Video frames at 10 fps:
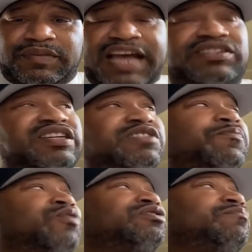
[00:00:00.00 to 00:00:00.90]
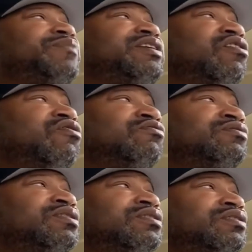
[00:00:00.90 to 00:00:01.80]
That shit's supposed to be
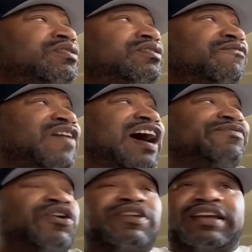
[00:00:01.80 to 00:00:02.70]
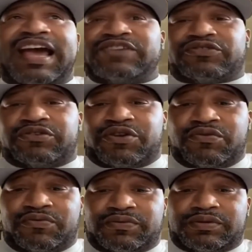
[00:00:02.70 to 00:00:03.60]
on the 5:30 national
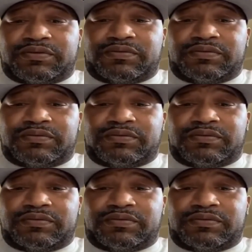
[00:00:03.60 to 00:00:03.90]
news.